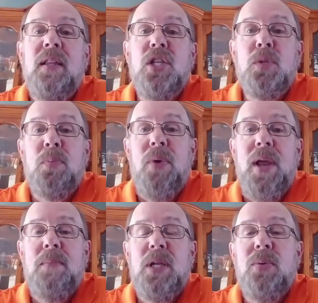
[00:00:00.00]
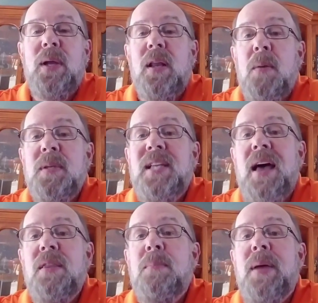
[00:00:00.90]
The spread between them is
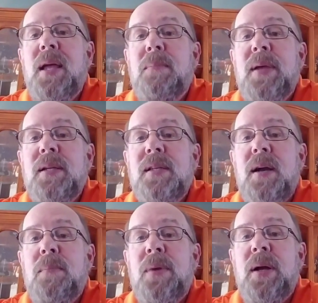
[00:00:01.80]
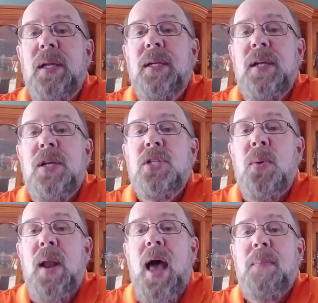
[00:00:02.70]
how the bank makes their money. So
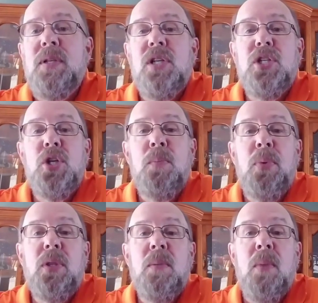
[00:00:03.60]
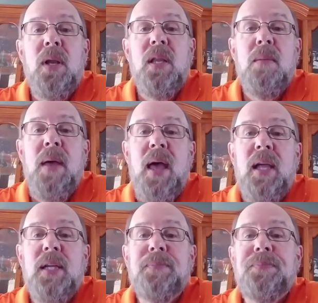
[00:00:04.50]
what happens is you put the money in the
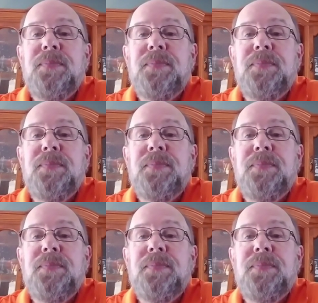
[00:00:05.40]
bank,